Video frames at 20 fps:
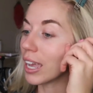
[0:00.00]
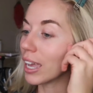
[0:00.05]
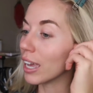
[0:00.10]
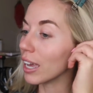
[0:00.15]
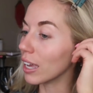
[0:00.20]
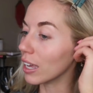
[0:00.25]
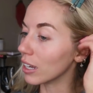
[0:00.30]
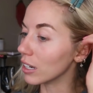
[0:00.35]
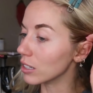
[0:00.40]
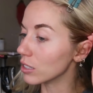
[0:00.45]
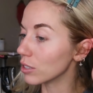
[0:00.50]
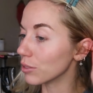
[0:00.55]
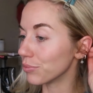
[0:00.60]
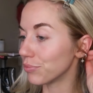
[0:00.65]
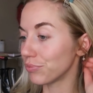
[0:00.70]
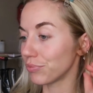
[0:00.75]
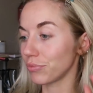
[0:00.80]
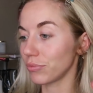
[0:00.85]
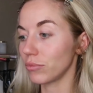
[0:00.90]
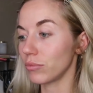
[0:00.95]
and
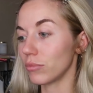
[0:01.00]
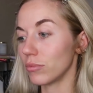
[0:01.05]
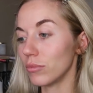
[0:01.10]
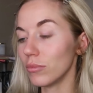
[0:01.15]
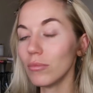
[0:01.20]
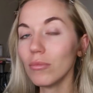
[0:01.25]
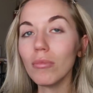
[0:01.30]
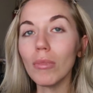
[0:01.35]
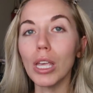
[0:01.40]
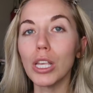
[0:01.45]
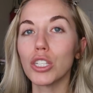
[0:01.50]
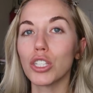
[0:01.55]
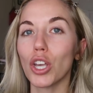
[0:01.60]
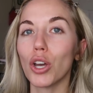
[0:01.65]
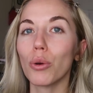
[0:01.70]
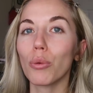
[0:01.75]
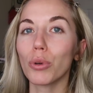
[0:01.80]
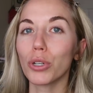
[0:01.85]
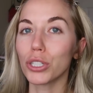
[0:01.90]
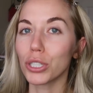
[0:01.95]

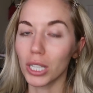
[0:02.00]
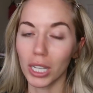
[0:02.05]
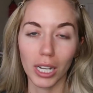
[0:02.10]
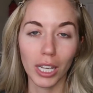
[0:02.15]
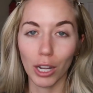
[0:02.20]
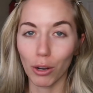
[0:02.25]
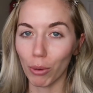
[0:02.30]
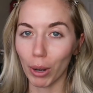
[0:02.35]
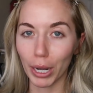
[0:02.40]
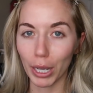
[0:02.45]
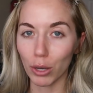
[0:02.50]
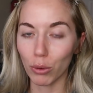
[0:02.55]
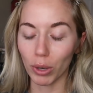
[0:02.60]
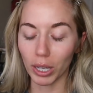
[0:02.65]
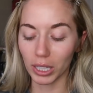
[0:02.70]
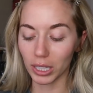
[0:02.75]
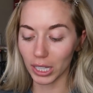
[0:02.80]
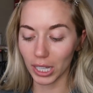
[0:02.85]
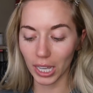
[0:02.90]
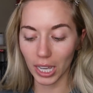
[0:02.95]
so we're just gonna get ready
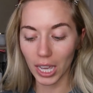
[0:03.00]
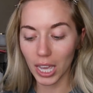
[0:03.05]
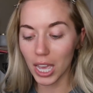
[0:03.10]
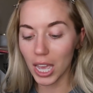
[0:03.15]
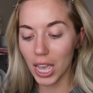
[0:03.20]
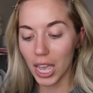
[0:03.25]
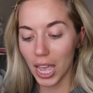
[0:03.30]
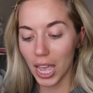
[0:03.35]
quickly.